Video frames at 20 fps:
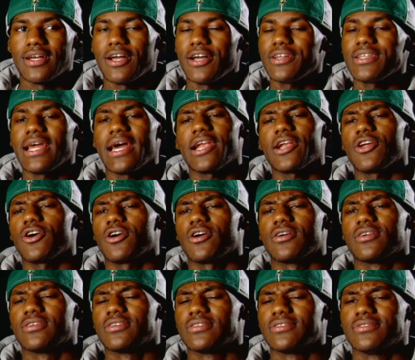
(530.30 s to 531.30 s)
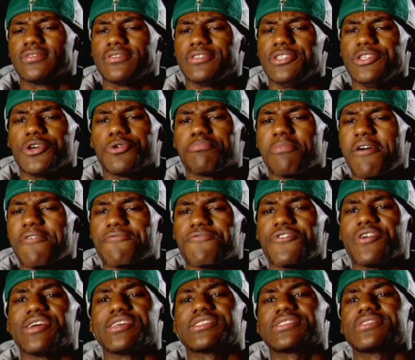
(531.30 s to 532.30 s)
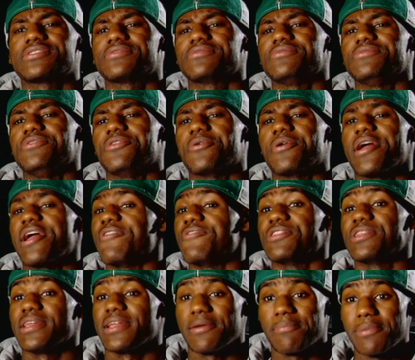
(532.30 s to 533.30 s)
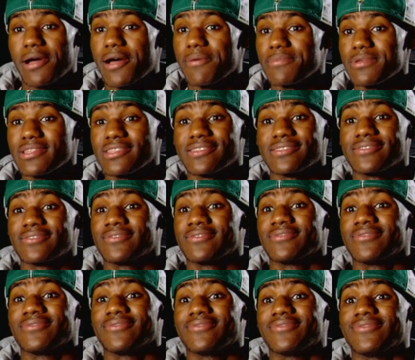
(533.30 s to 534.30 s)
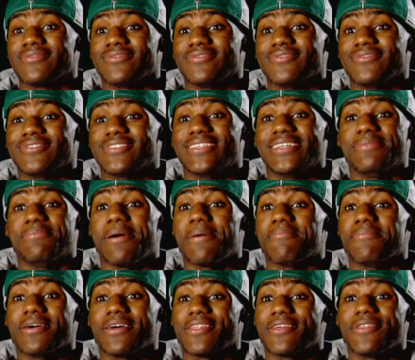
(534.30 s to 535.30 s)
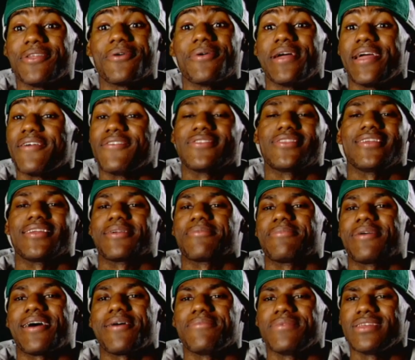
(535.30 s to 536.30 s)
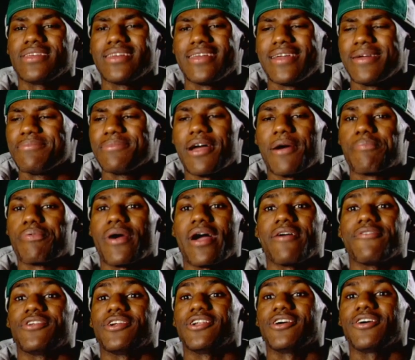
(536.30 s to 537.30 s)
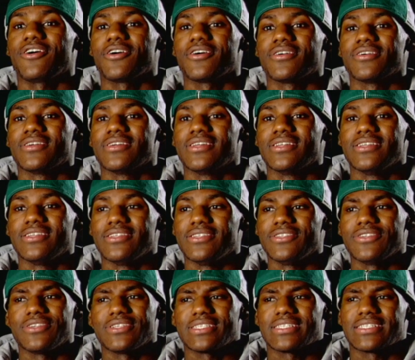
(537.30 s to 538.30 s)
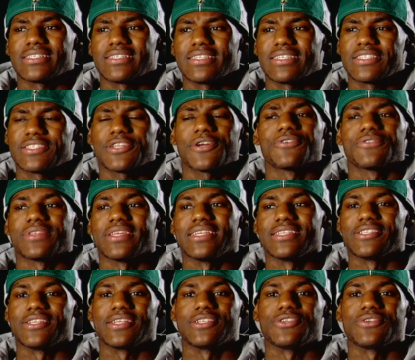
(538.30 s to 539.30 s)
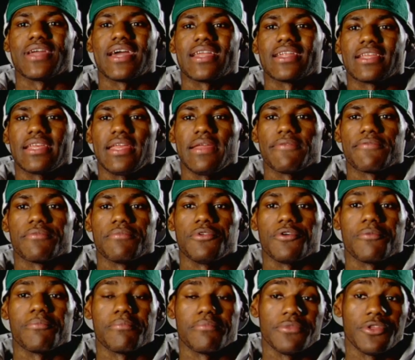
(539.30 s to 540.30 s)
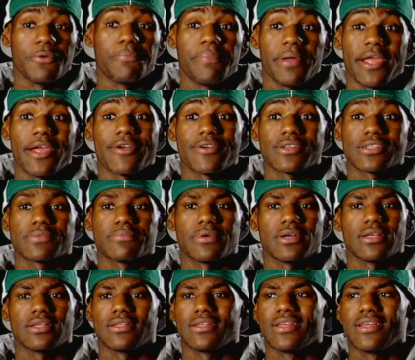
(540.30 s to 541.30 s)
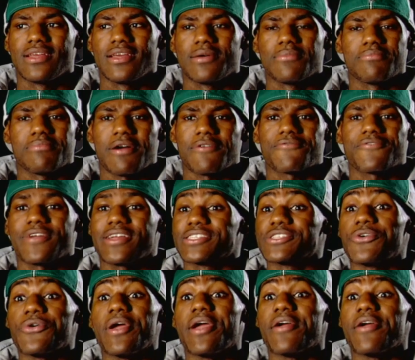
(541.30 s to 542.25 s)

Oh, not at all. You know, my friends know everything about me. My mother know everything about me. I'm not private at all. You know, there's certain things that you got to keep from your parents, but my friends know